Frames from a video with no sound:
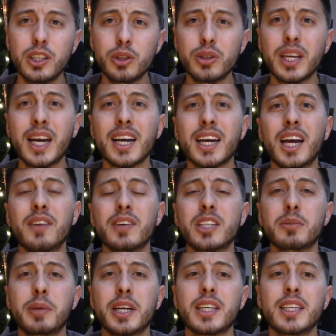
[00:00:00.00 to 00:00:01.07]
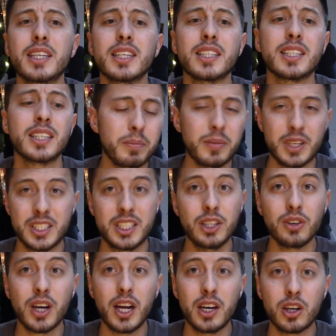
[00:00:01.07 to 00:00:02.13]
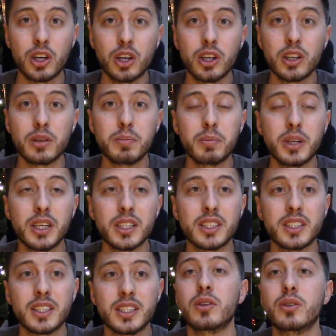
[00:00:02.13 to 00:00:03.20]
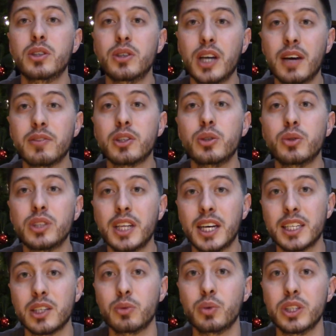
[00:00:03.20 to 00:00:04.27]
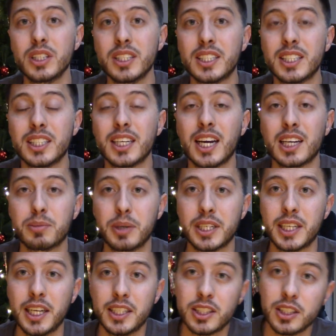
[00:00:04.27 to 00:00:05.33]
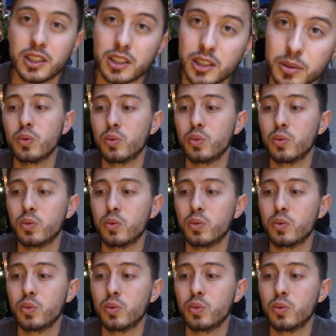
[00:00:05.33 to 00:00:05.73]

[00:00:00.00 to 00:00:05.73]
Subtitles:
knew that. I kind of expected it. Still kind of hurt, but you have to set realistic expectations.